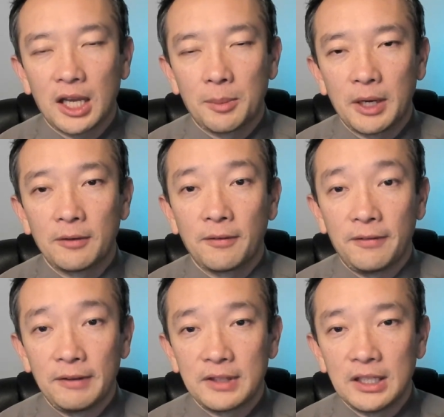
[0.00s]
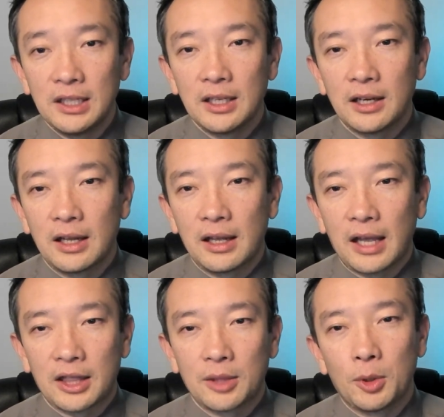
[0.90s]
at about 50
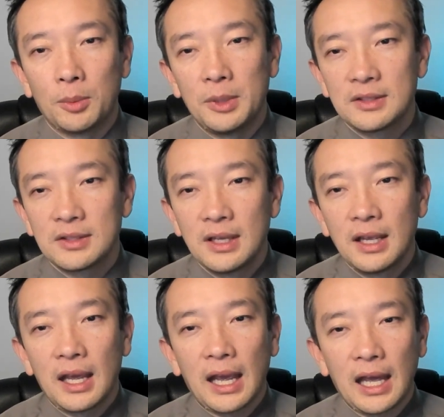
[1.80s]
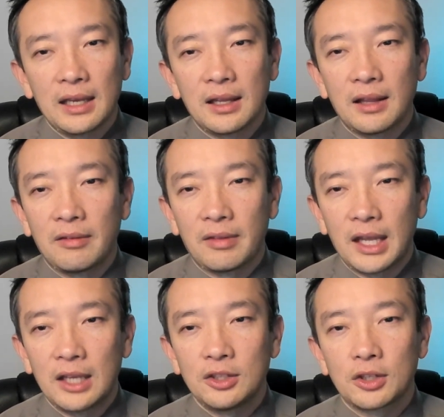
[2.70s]
at the moment, and
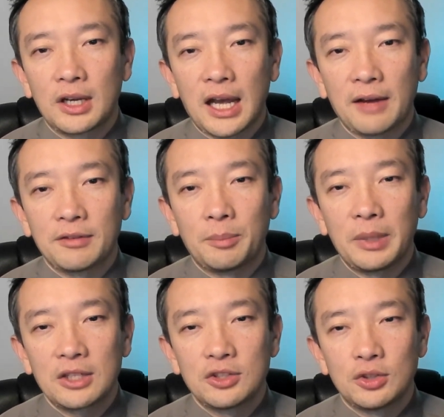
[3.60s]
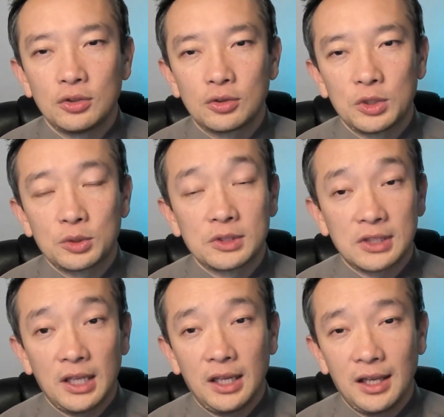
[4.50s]
then you're going to have to pick and choose which ones
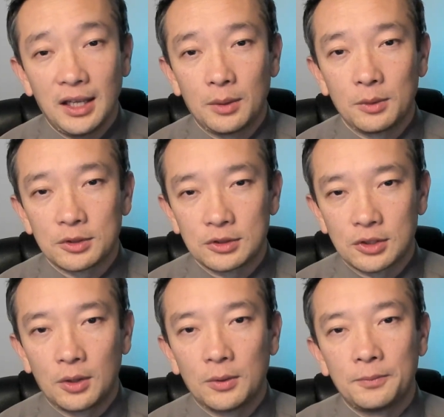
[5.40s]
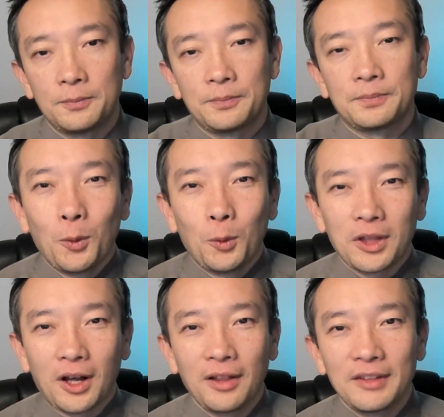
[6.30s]
stay and which ones go. With
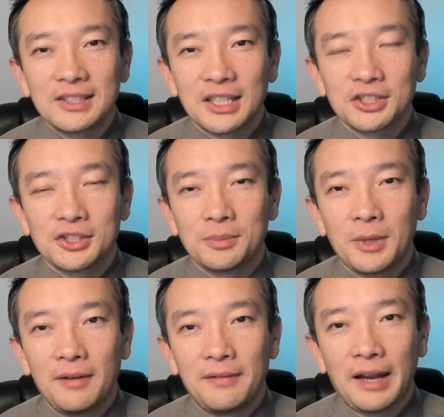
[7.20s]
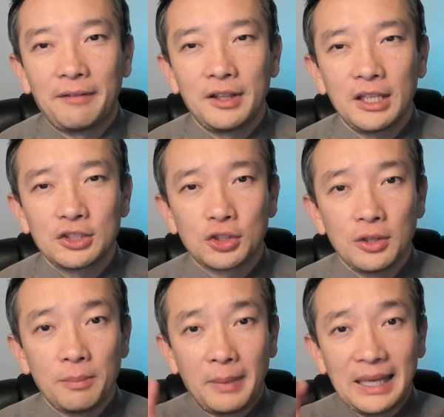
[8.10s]
all of the sections above, everything
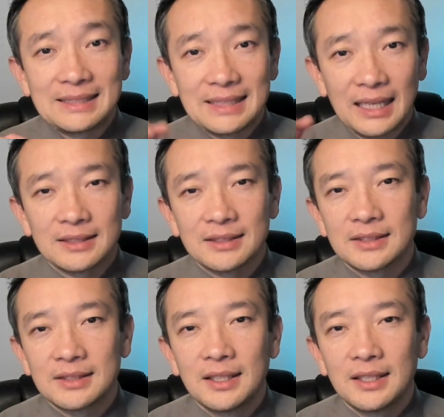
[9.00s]
should make sense.